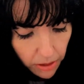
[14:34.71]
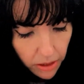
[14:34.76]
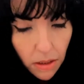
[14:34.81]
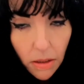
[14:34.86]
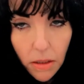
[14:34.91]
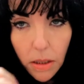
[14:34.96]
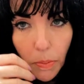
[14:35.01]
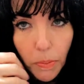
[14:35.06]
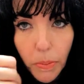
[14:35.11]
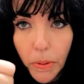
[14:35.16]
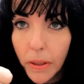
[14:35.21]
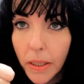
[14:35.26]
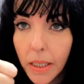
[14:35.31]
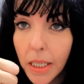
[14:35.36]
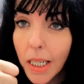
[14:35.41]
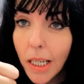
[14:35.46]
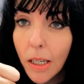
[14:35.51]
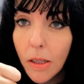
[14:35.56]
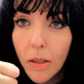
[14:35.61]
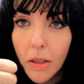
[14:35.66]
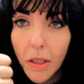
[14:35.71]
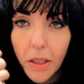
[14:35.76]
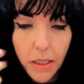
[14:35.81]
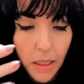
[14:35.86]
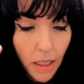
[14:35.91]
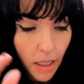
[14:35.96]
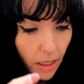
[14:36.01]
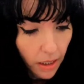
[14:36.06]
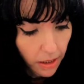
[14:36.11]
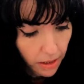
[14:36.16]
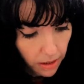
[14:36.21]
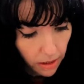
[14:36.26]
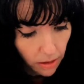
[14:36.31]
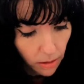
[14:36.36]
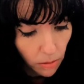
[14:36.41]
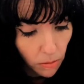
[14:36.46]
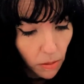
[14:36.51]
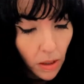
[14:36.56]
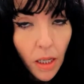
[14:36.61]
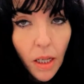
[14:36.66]
so it's pretty good. I
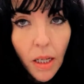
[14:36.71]
do